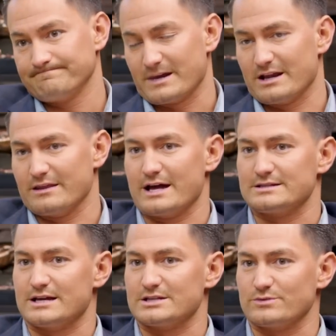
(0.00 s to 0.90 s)
And
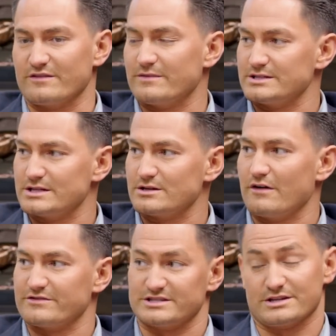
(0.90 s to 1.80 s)
that's why I maintain
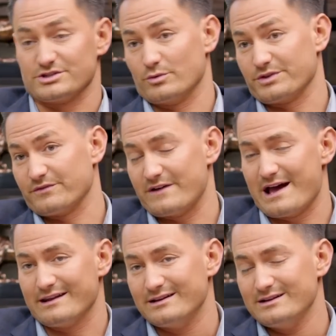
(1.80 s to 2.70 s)
confidence in that. So with the
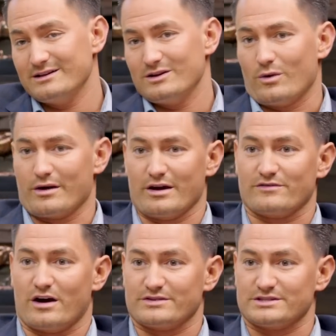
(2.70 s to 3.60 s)
Fed, why do I have
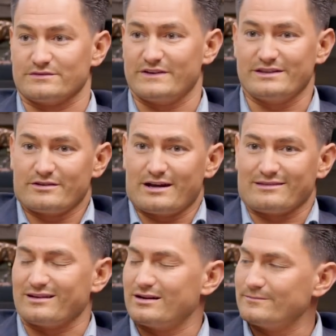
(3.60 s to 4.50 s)
confidence in the Fed? They're
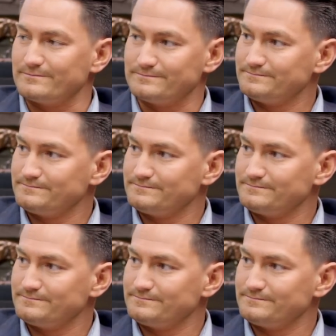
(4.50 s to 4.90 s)
not dumb.